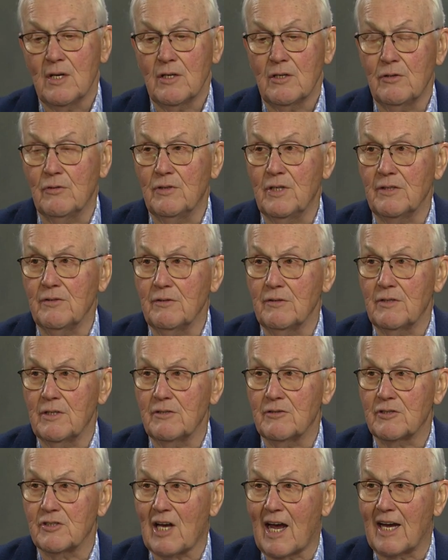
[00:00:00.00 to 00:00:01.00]
you didn't
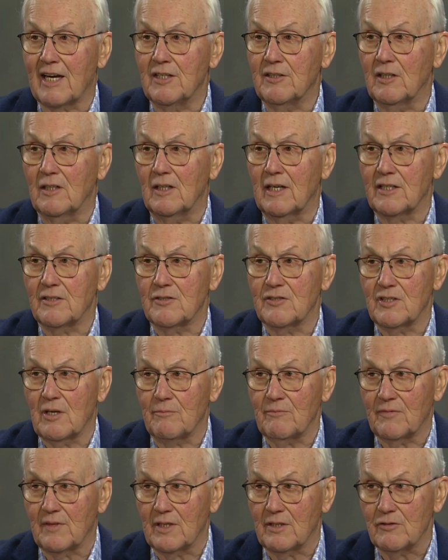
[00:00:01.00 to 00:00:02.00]
decide to let
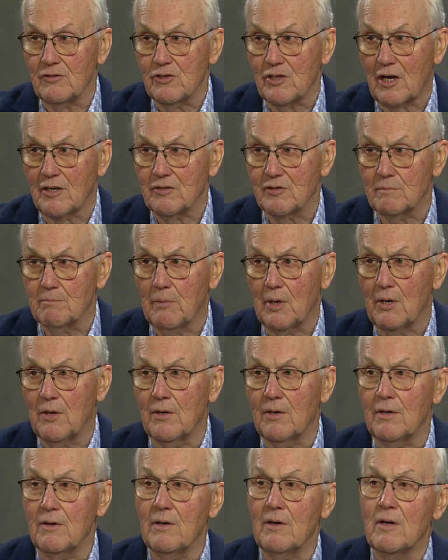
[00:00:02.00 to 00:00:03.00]
something just
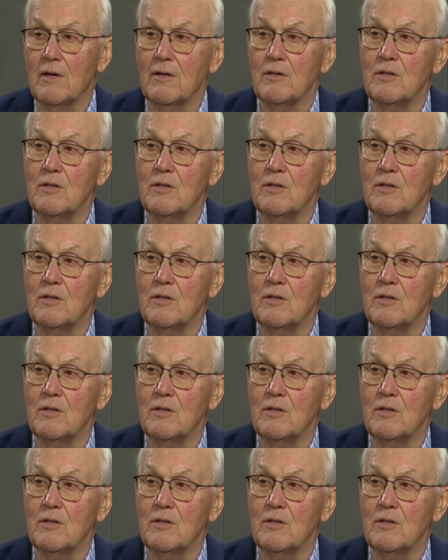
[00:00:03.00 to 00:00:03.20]
burn.